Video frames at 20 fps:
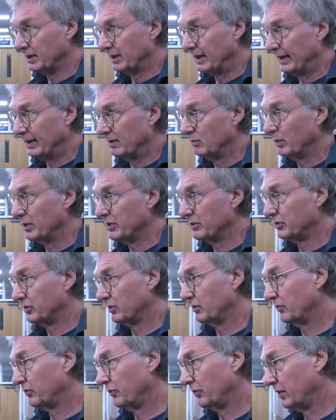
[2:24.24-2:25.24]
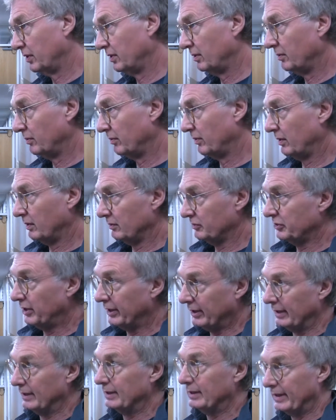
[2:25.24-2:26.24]
lane widths of the
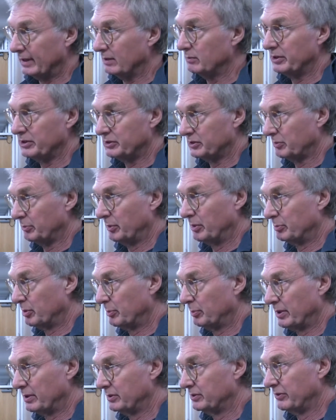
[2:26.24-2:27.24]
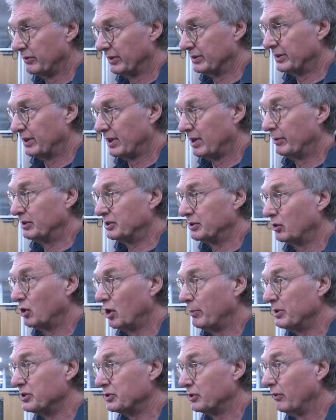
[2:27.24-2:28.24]
cycling lane widths. So I made some
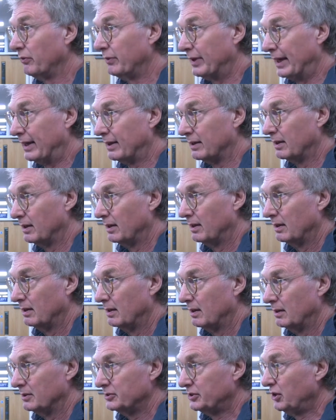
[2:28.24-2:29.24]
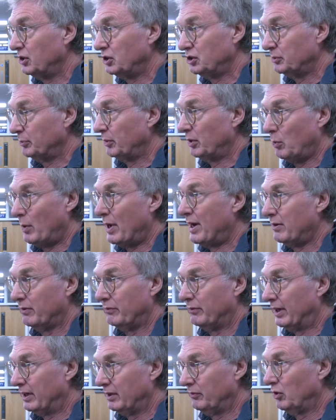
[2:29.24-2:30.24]
comments on that. So you should be aware
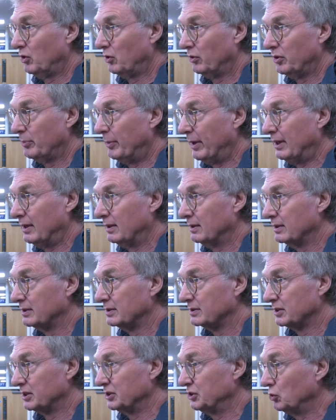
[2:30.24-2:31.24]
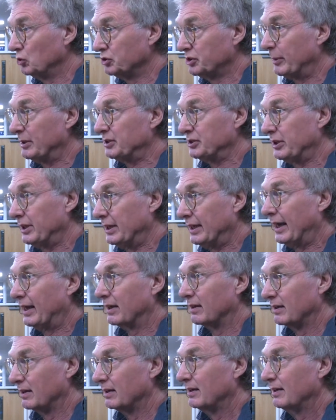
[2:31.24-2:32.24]
of that if you're on the mailing list, because you automatically get.